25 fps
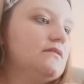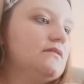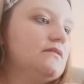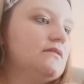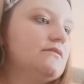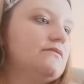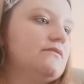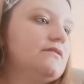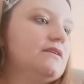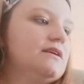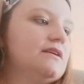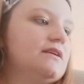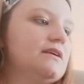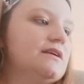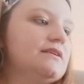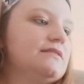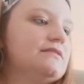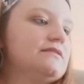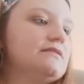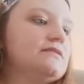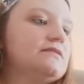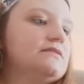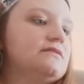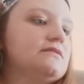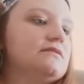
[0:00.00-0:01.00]
I really like
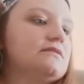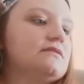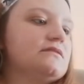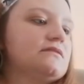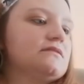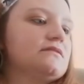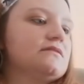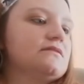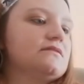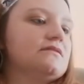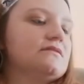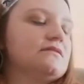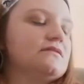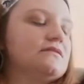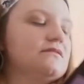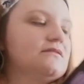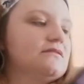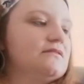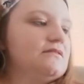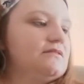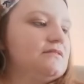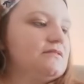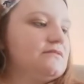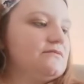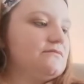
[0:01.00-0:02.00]
this
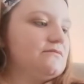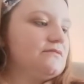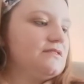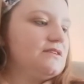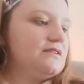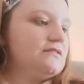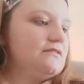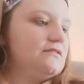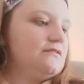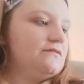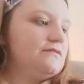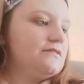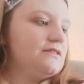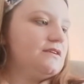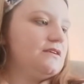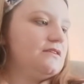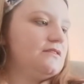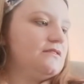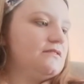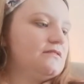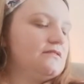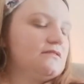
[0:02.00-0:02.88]
this is really lovely